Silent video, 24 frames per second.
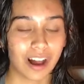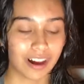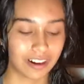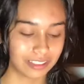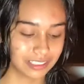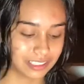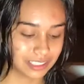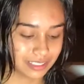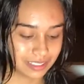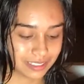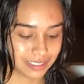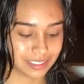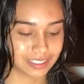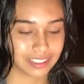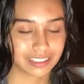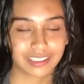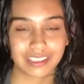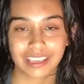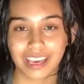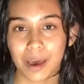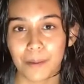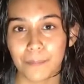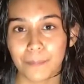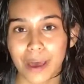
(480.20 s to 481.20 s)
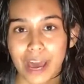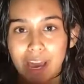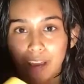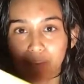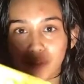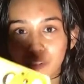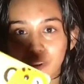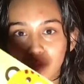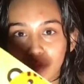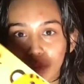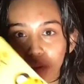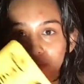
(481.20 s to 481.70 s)
I'll come back
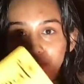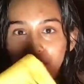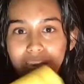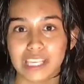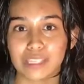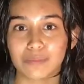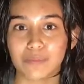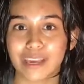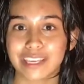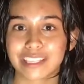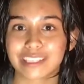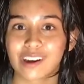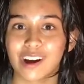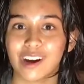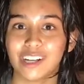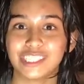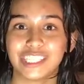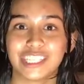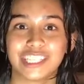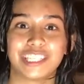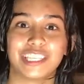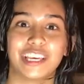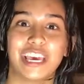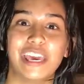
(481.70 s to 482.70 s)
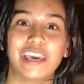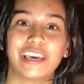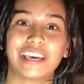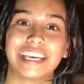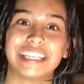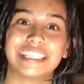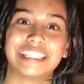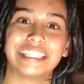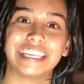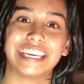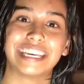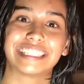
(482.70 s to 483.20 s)
with my face mask on just so you
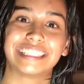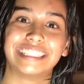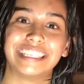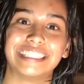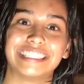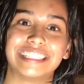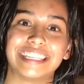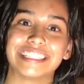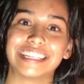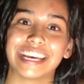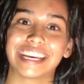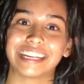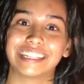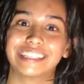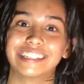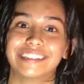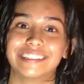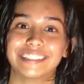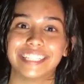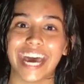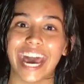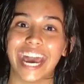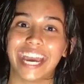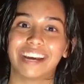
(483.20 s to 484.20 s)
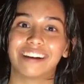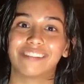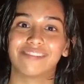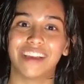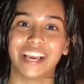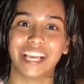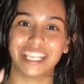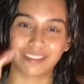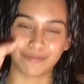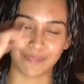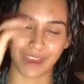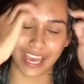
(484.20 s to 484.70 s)
can see it since it's like a little tiger
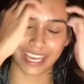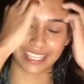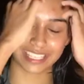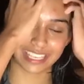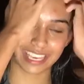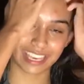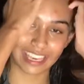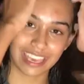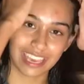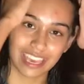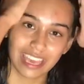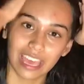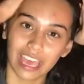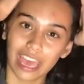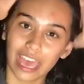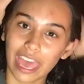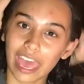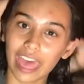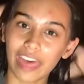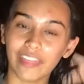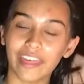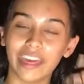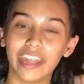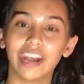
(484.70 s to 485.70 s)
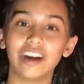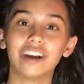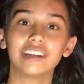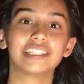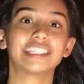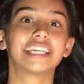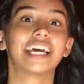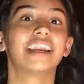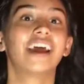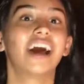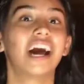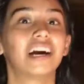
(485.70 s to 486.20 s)
face mask. And then I'll
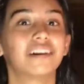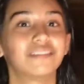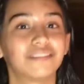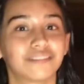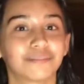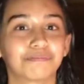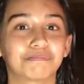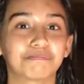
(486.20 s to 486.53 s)
sign off.